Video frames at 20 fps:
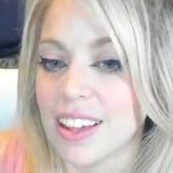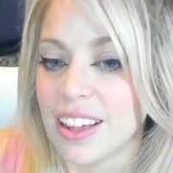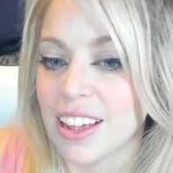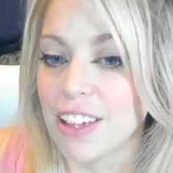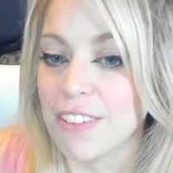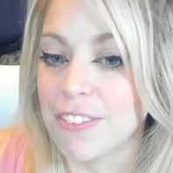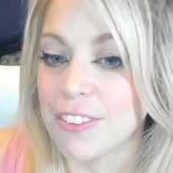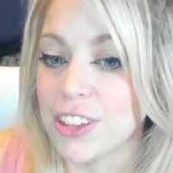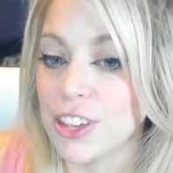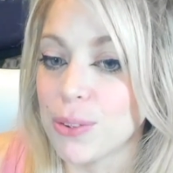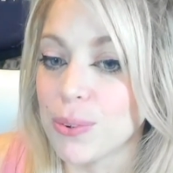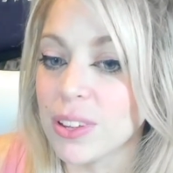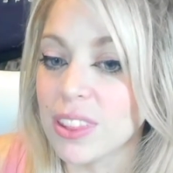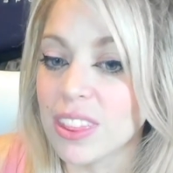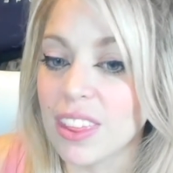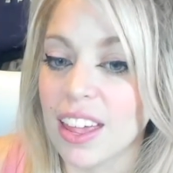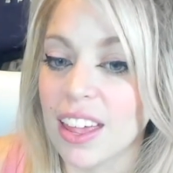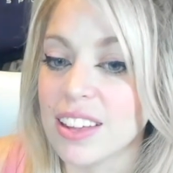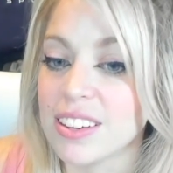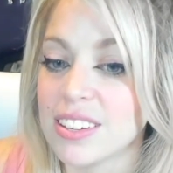If you would
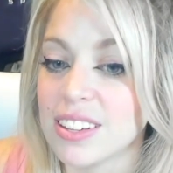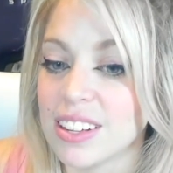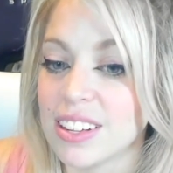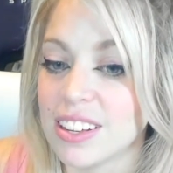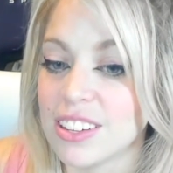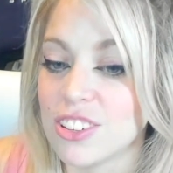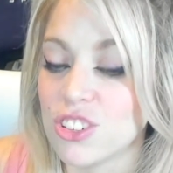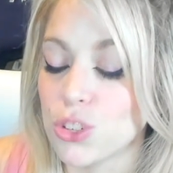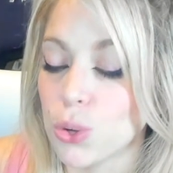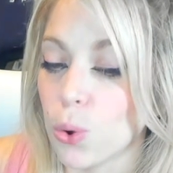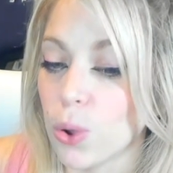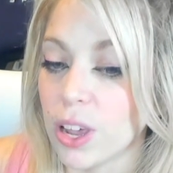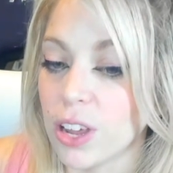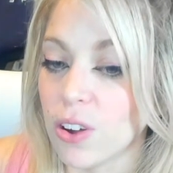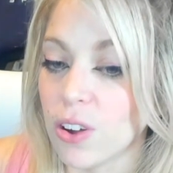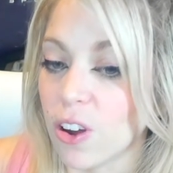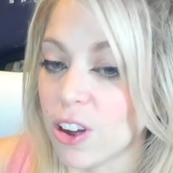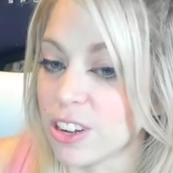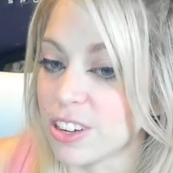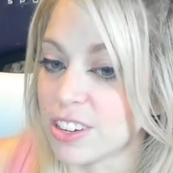like to join
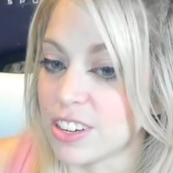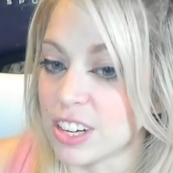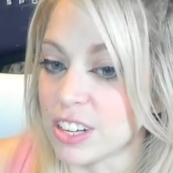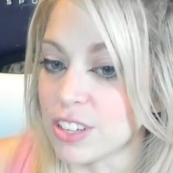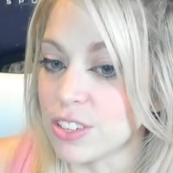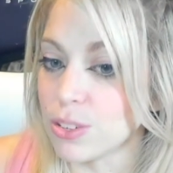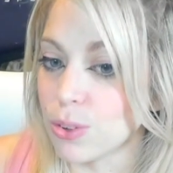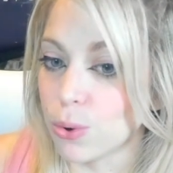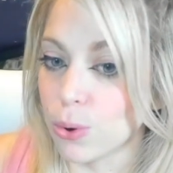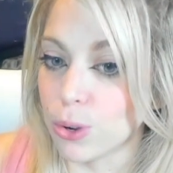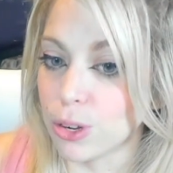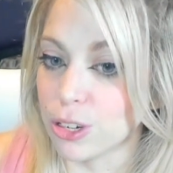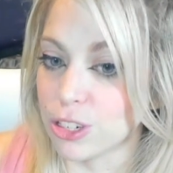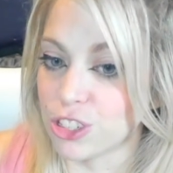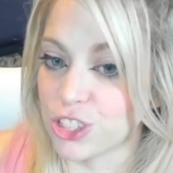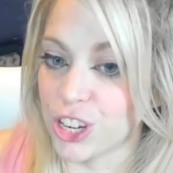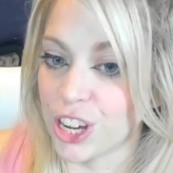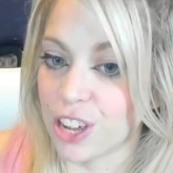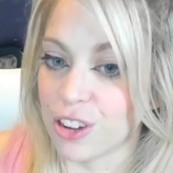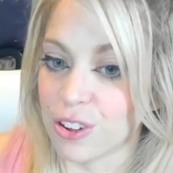our Discord
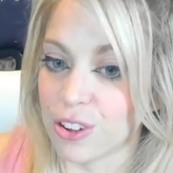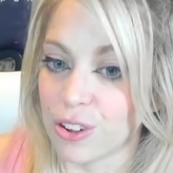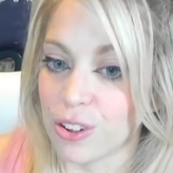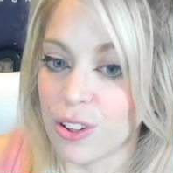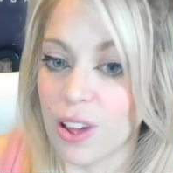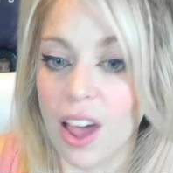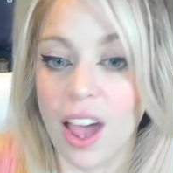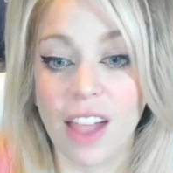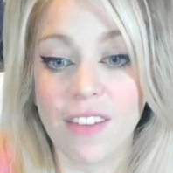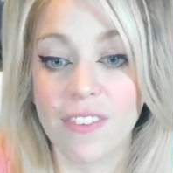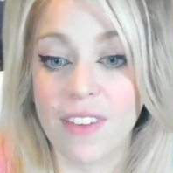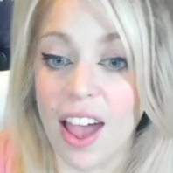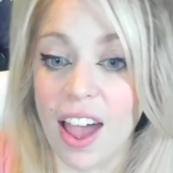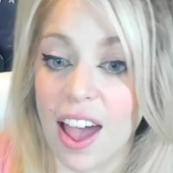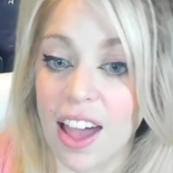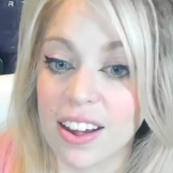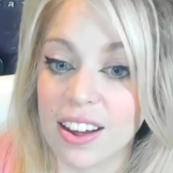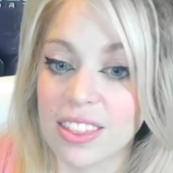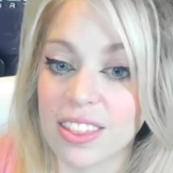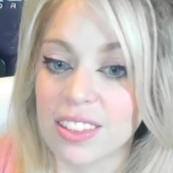channel, I've
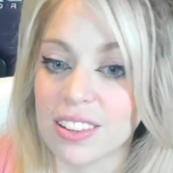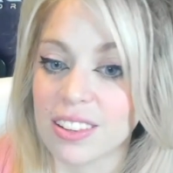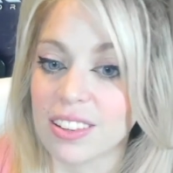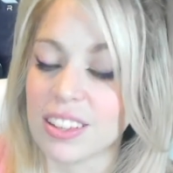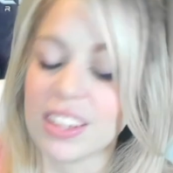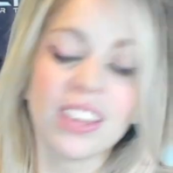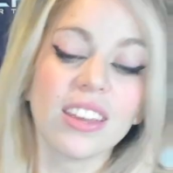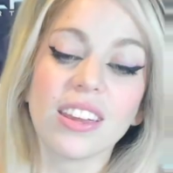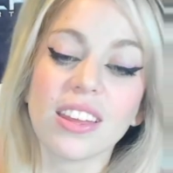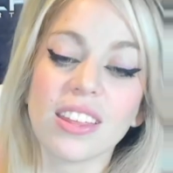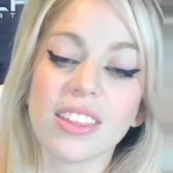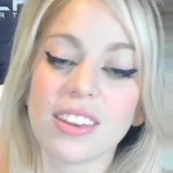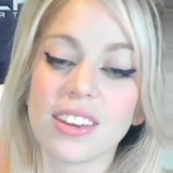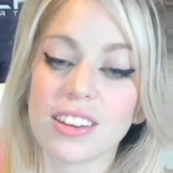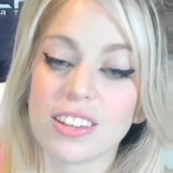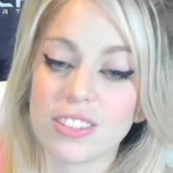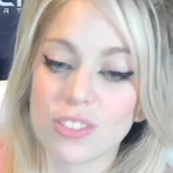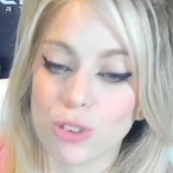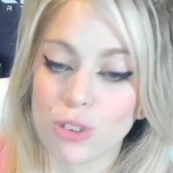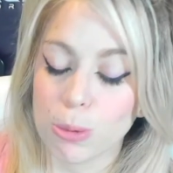added the link in the
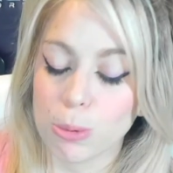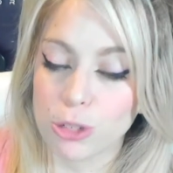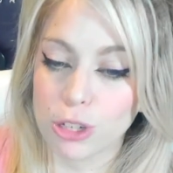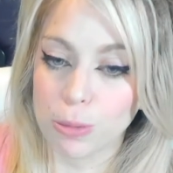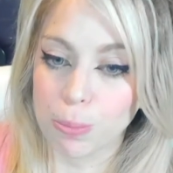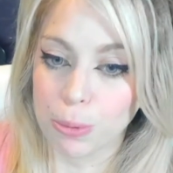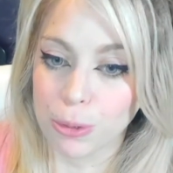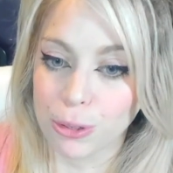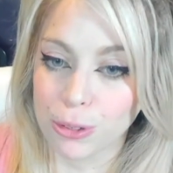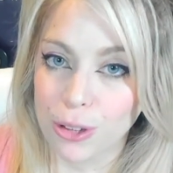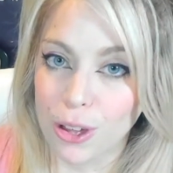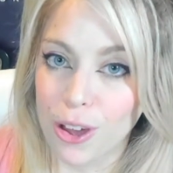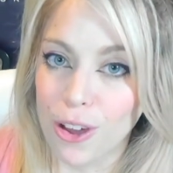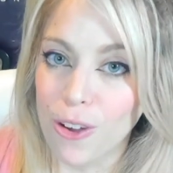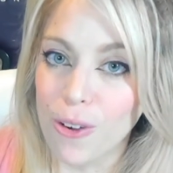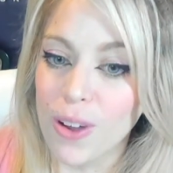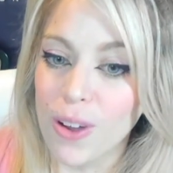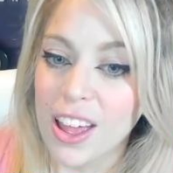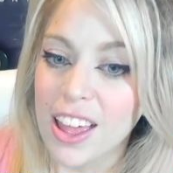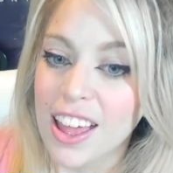description
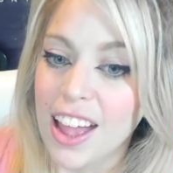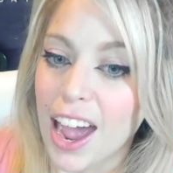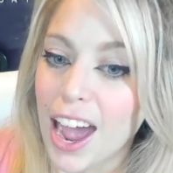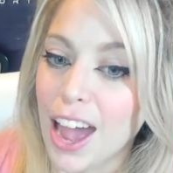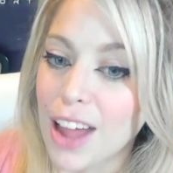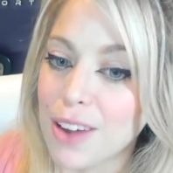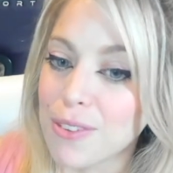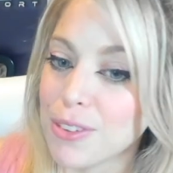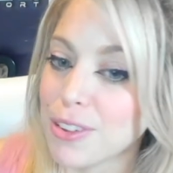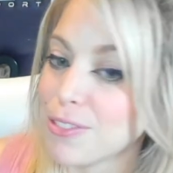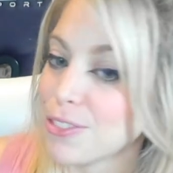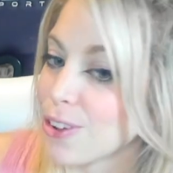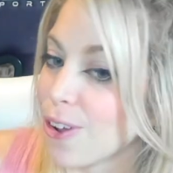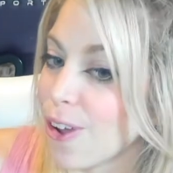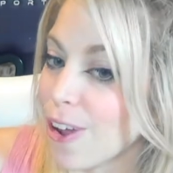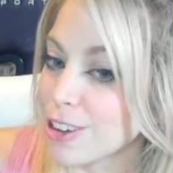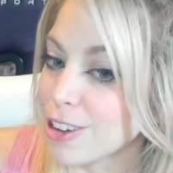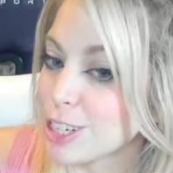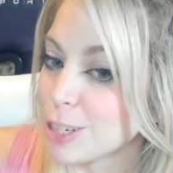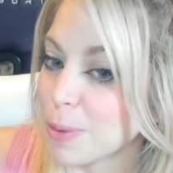below, and we've
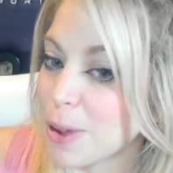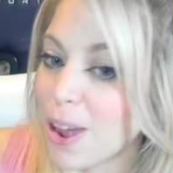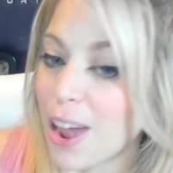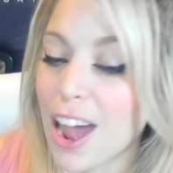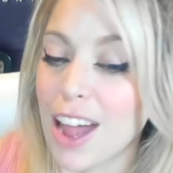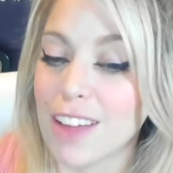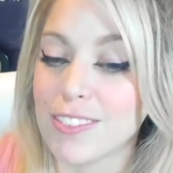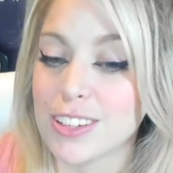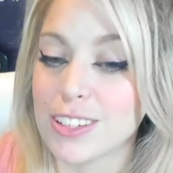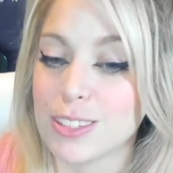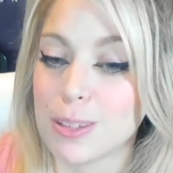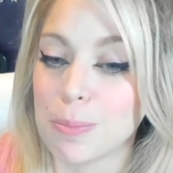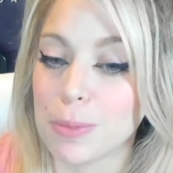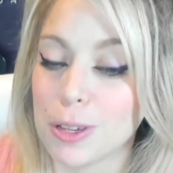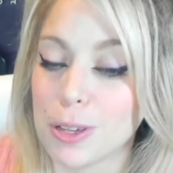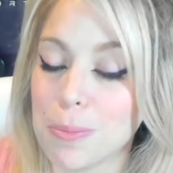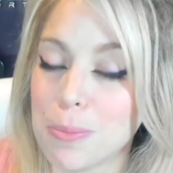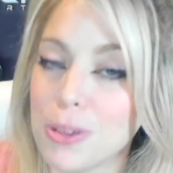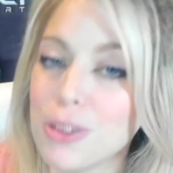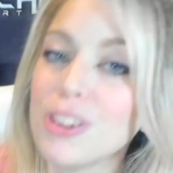talked about having some
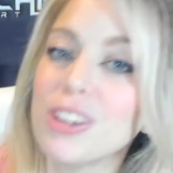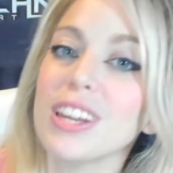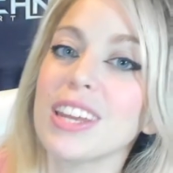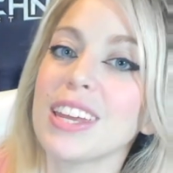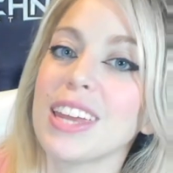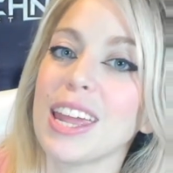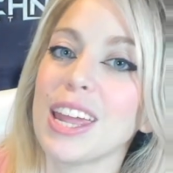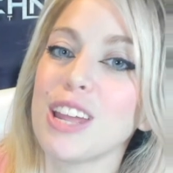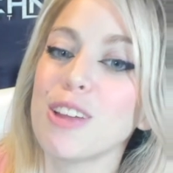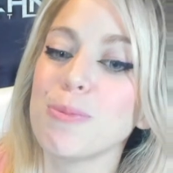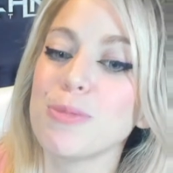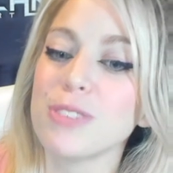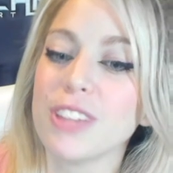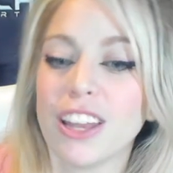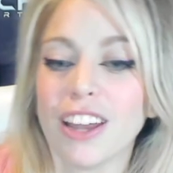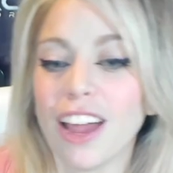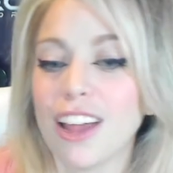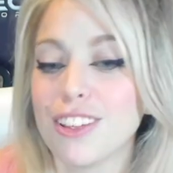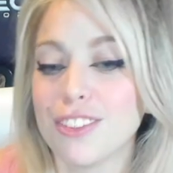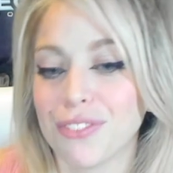community games, and
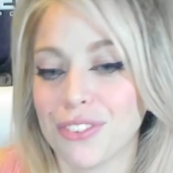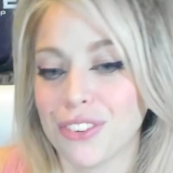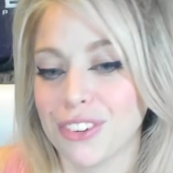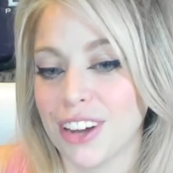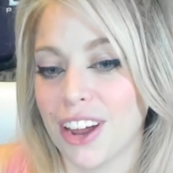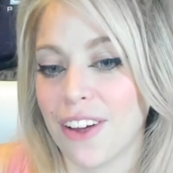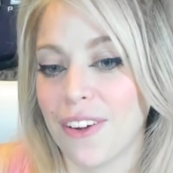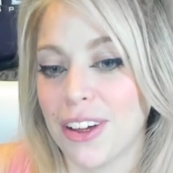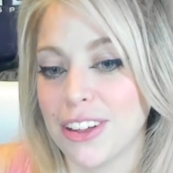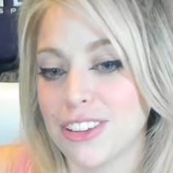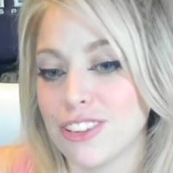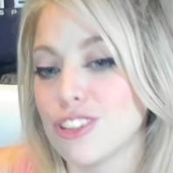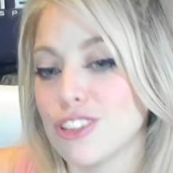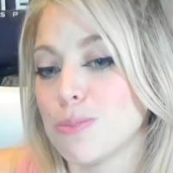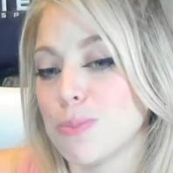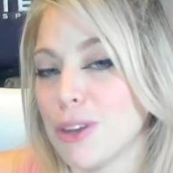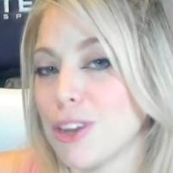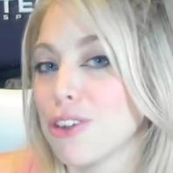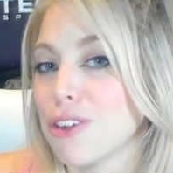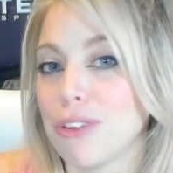as for now, it's just
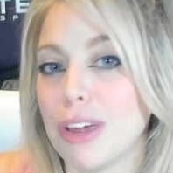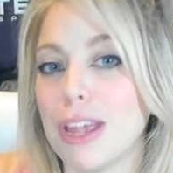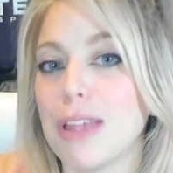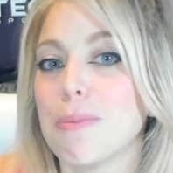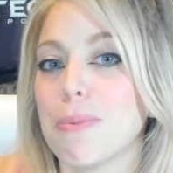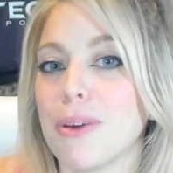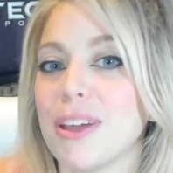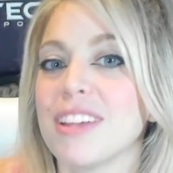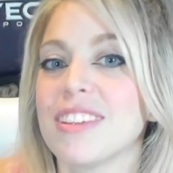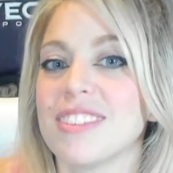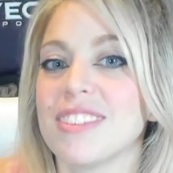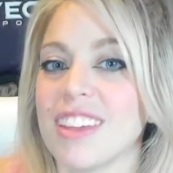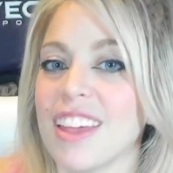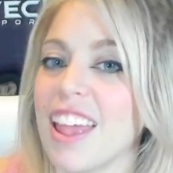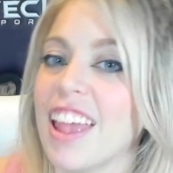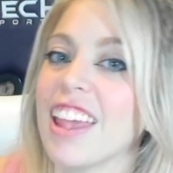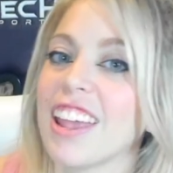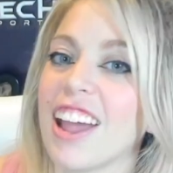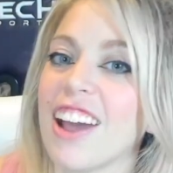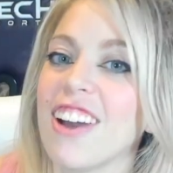been a great place to
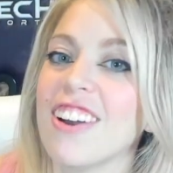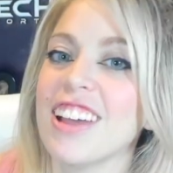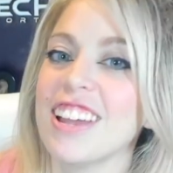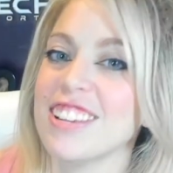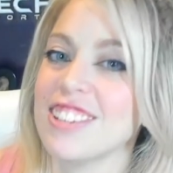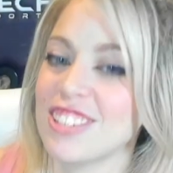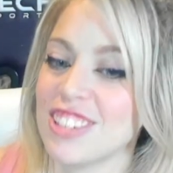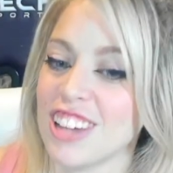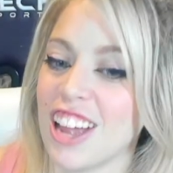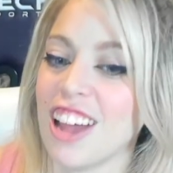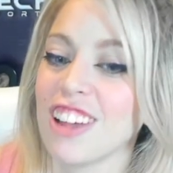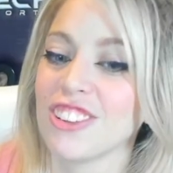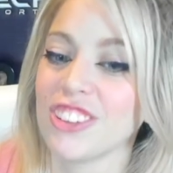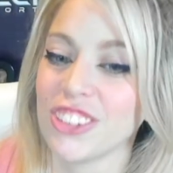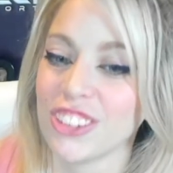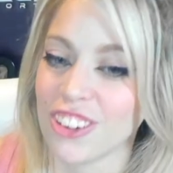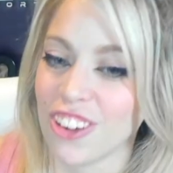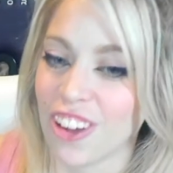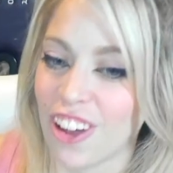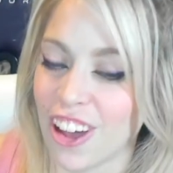hang out and chat
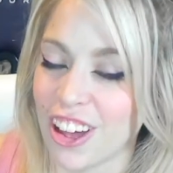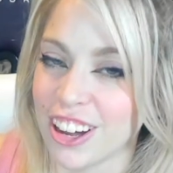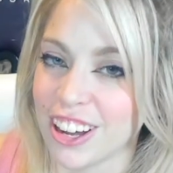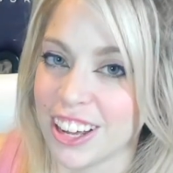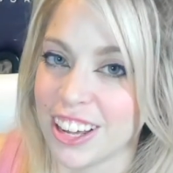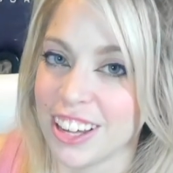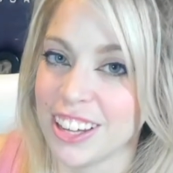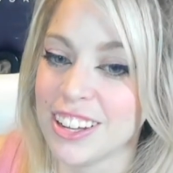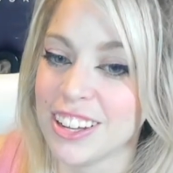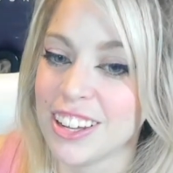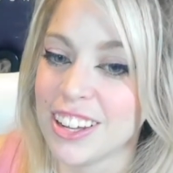Lorcana.